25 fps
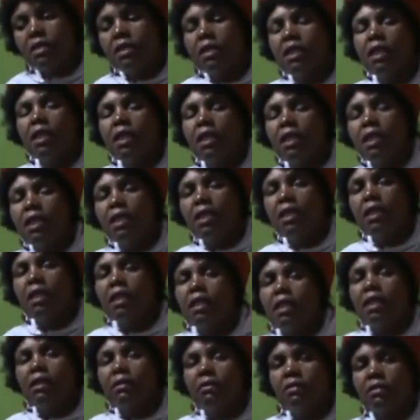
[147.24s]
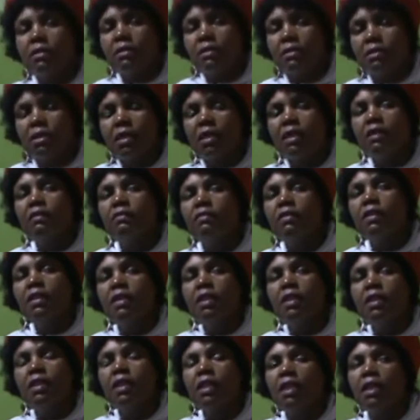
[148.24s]
there and I was
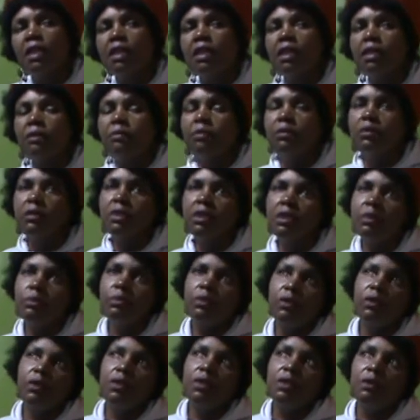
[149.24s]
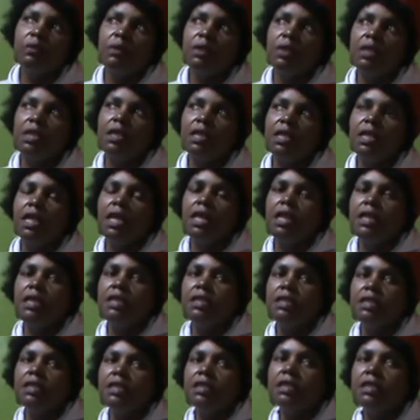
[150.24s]
driving and I came to this point when the
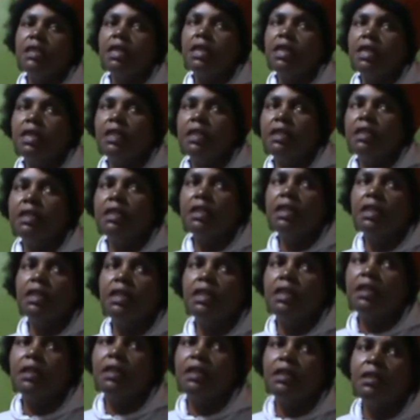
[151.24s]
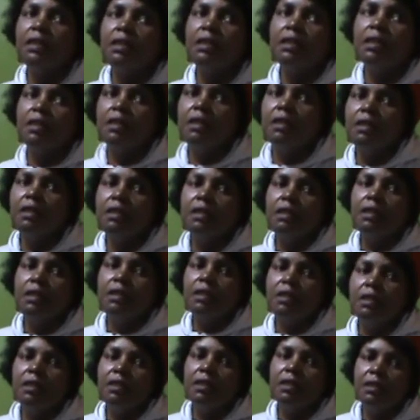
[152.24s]
lights turned uh,
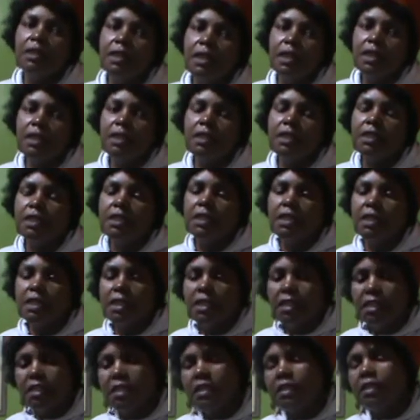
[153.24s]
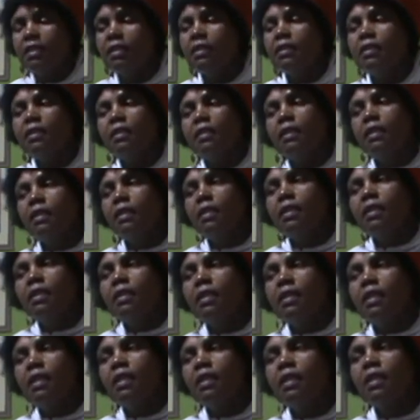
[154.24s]
turned red
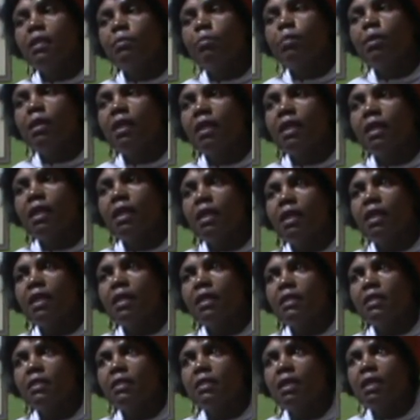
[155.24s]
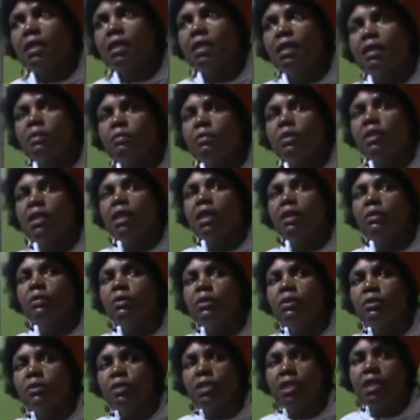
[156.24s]
and the beggars uh, with their
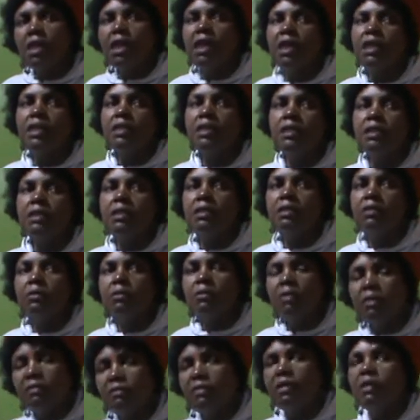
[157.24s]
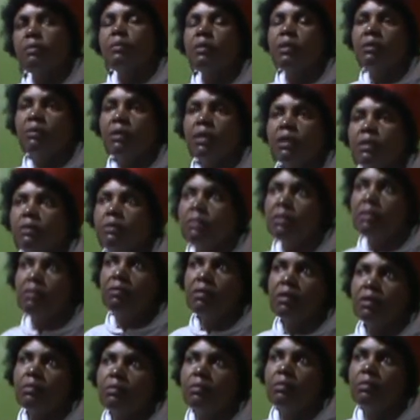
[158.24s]
wheelchairs two of them there were two of
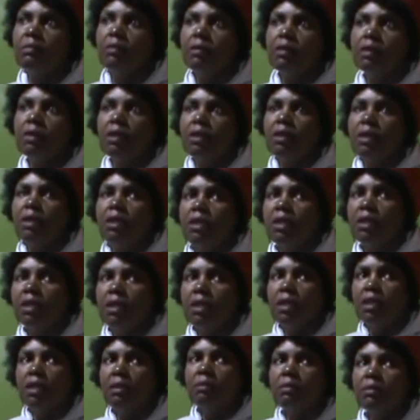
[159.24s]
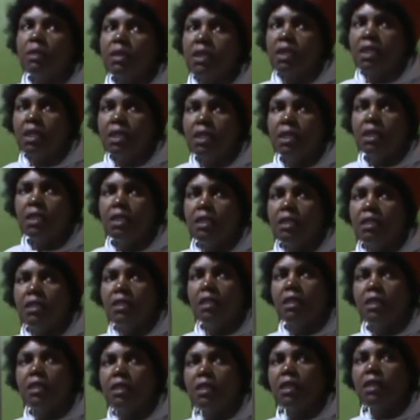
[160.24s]
them they came running
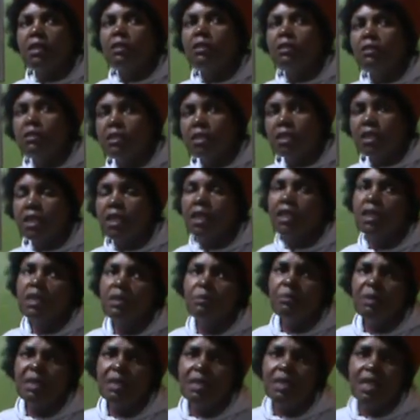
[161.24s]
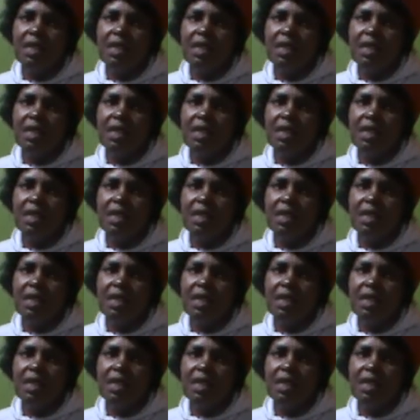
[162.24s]
and uh, not running but